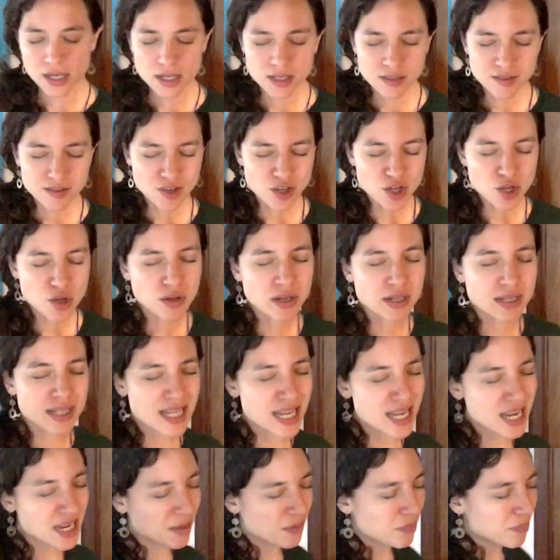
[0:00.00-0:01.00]
So you can
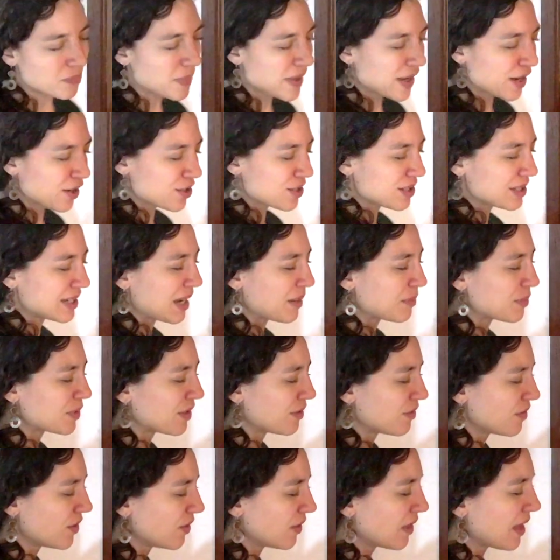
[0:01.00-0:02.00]
take bigger steps
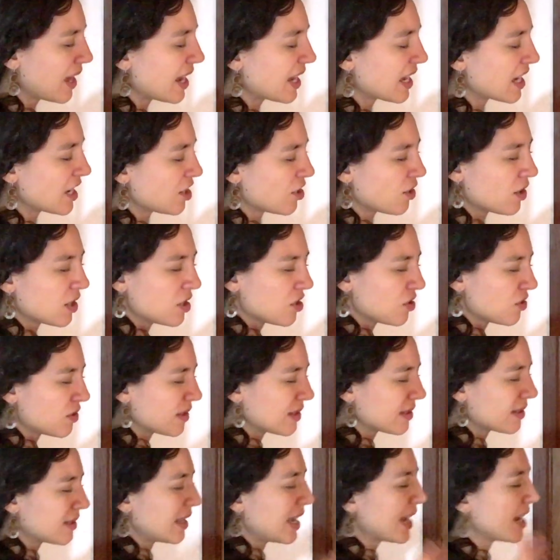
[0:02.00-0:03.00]
if you like, and you can do
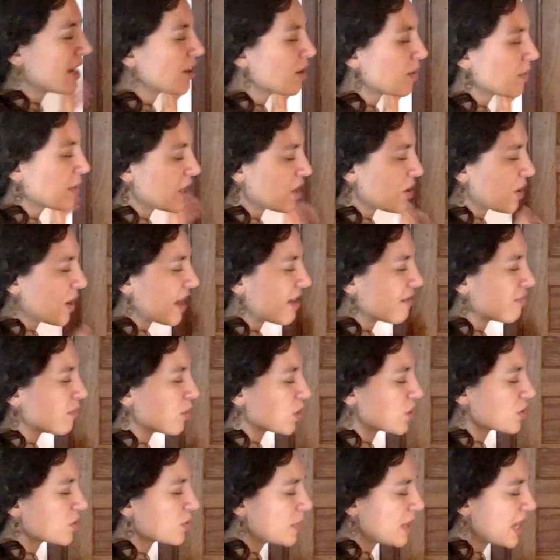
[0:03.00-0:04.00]
this later when you have
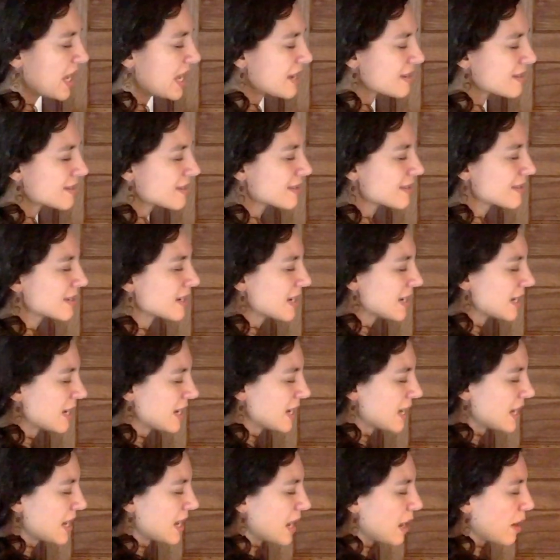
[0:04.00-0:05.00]
more space.
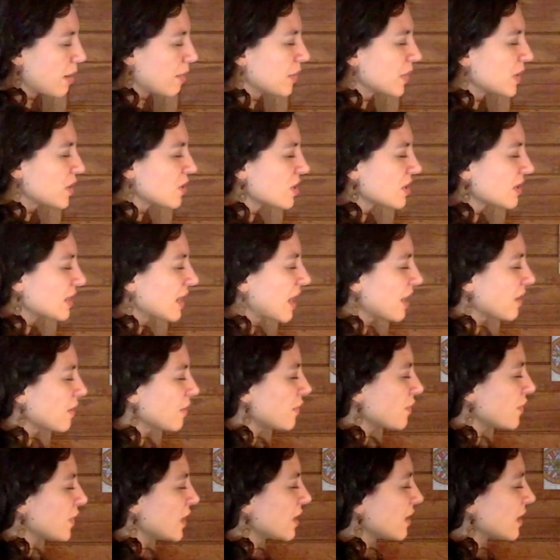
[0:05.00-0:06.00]
But just kind
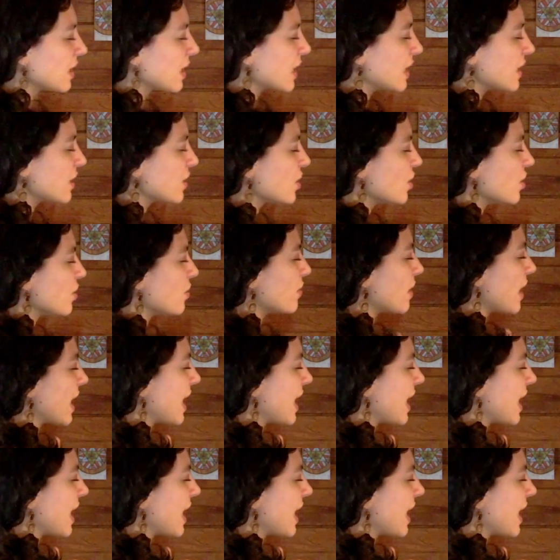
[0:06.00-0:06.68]
of feeling into